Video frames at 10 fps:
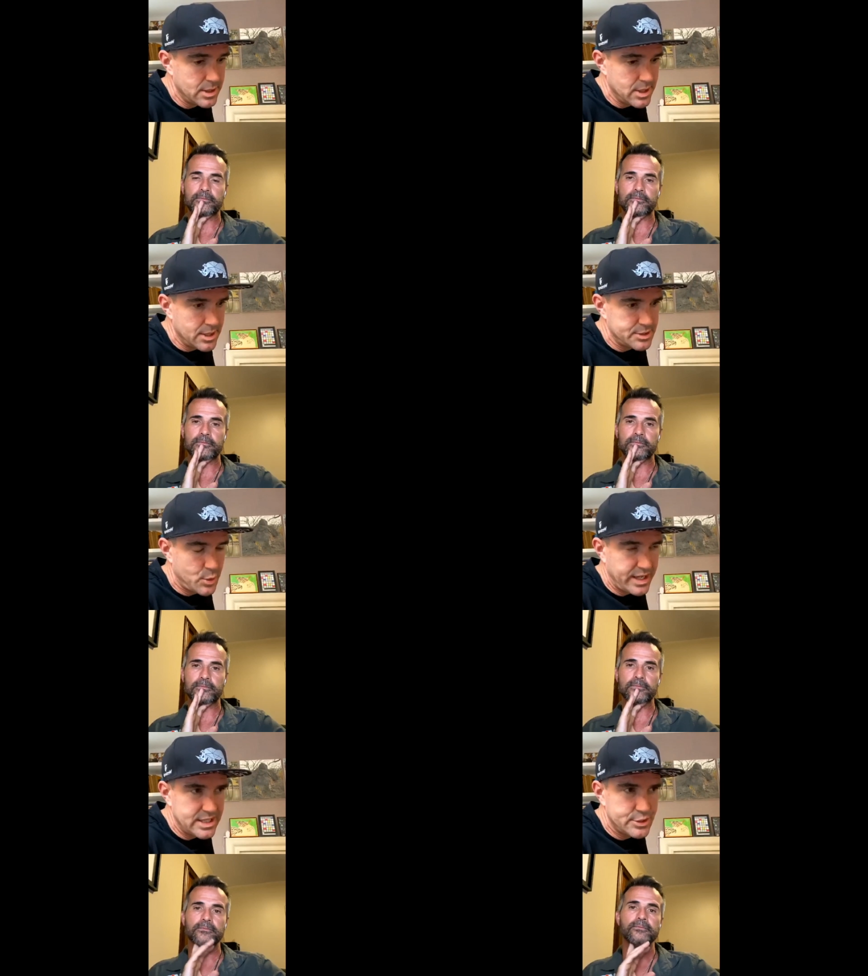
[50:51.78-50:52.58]

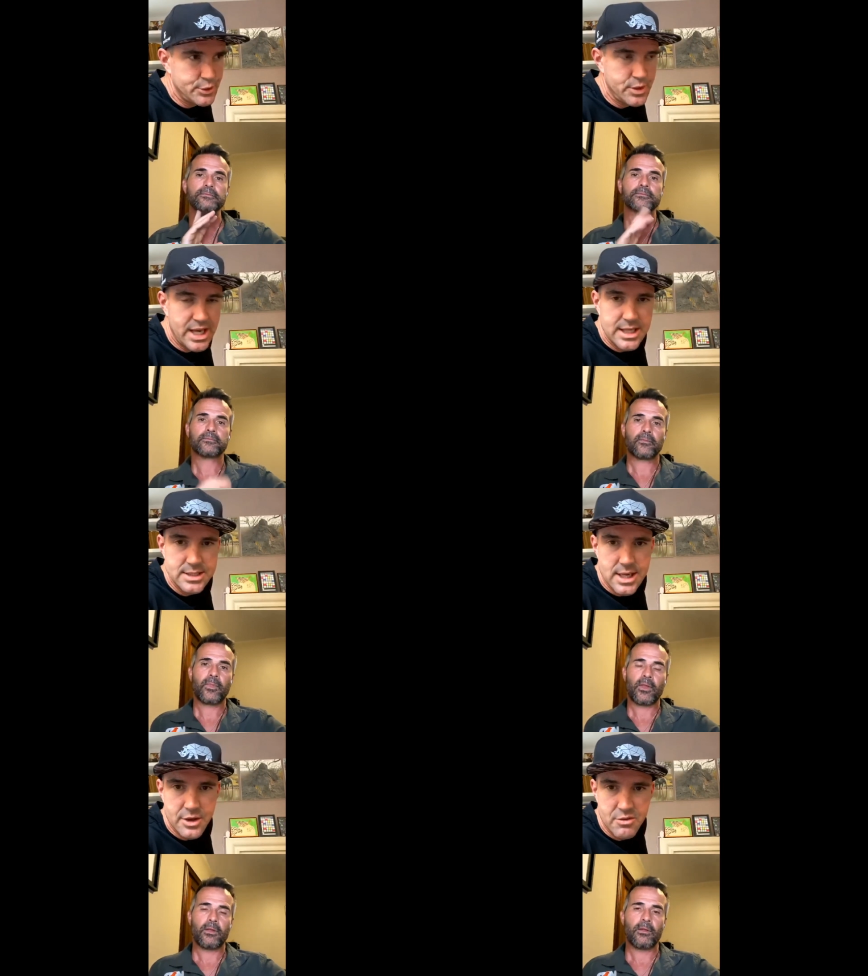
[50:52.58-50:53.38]
Speaker 1: 22 years now
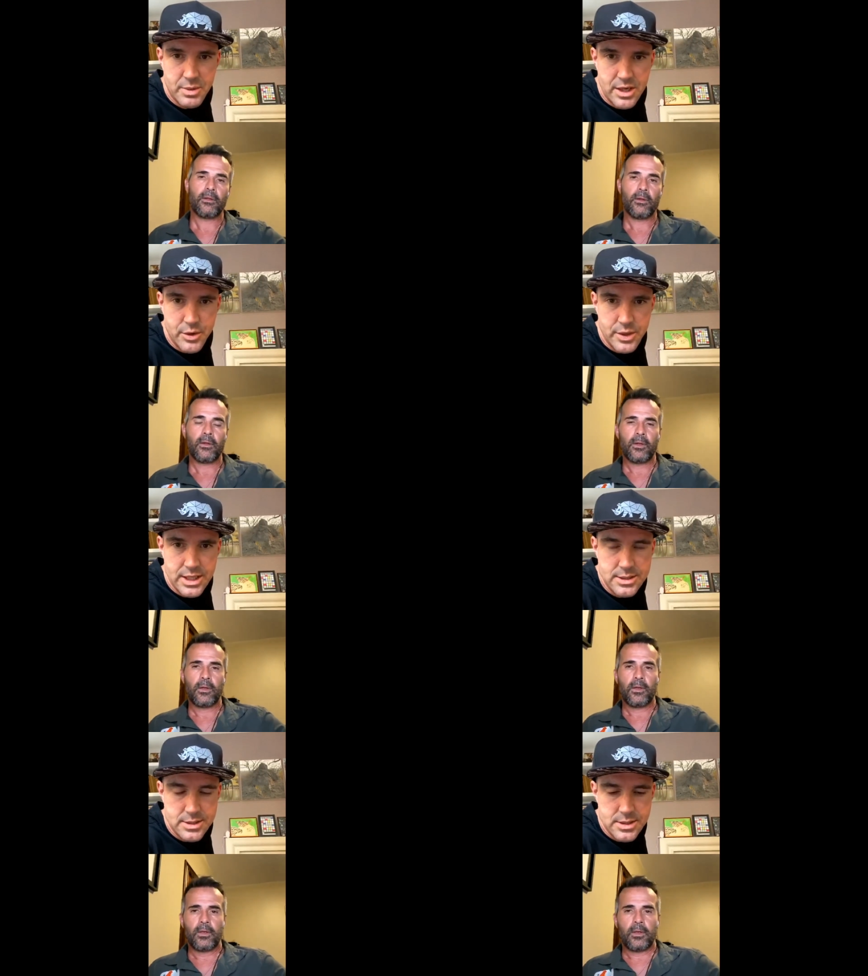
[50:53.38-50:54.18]
you've been doing this.